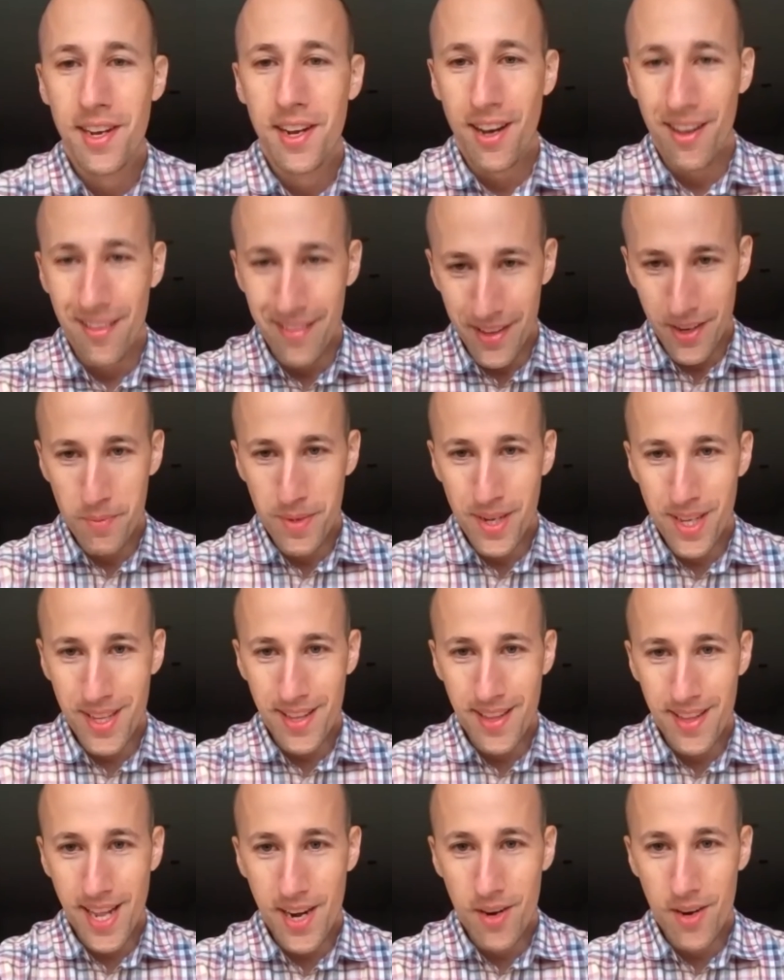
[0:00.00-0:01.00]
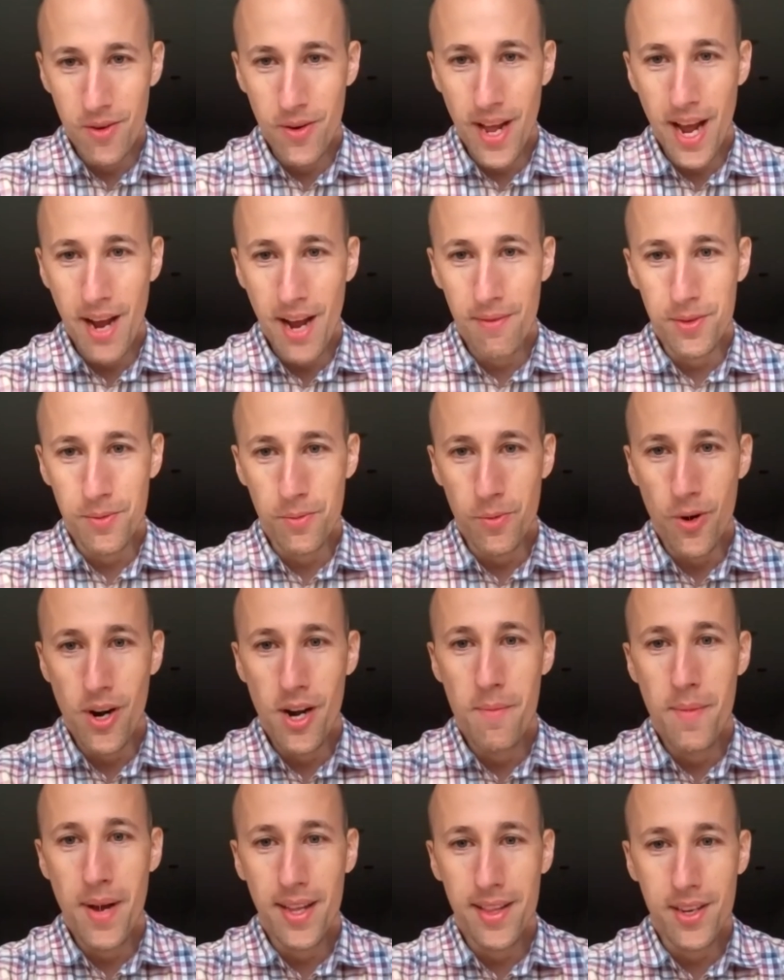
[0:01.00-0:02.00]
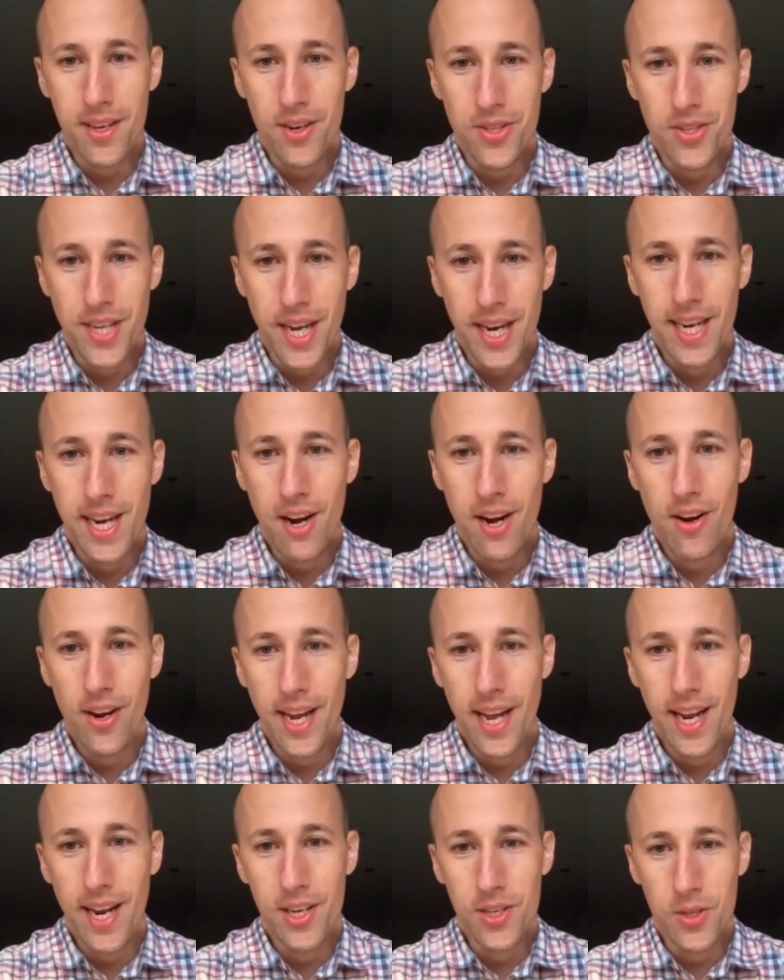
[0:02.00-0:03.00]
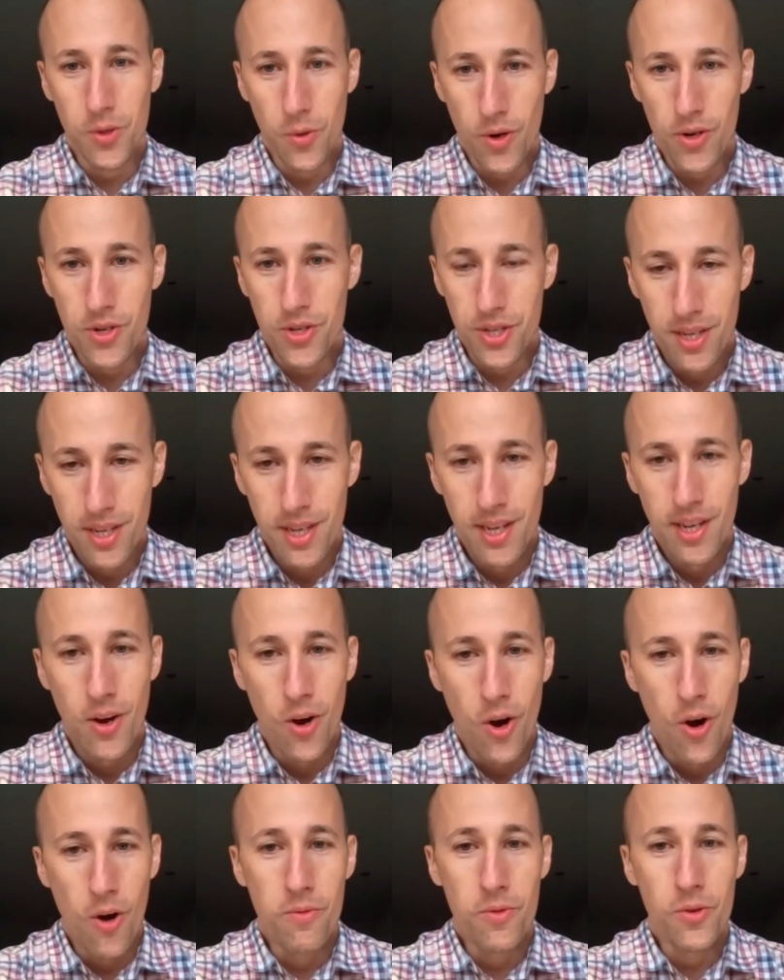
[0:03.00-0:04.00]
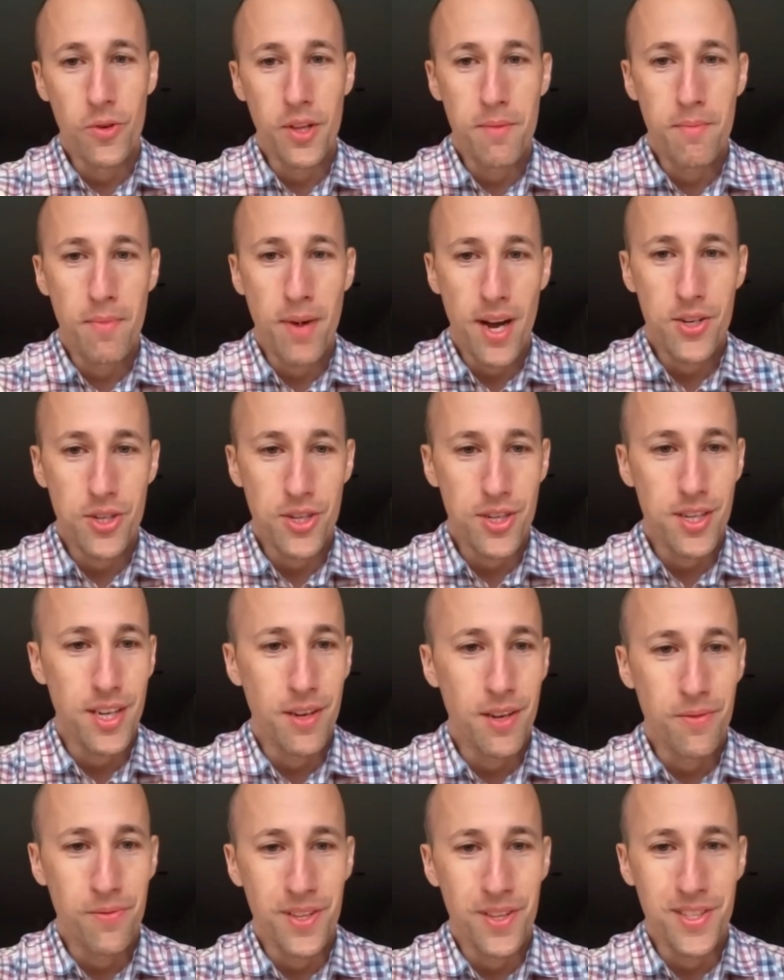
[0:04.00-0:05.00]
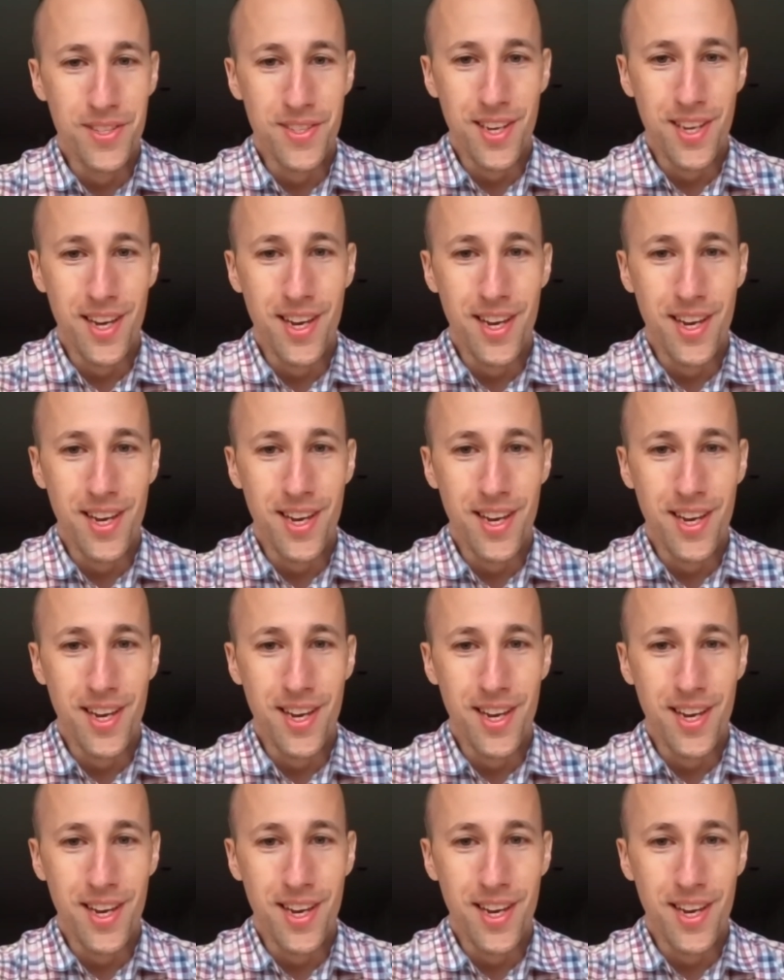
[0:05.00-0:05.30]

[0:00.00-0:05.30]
a little bit that they don't have to worry about their secondary getting torched overly much if it's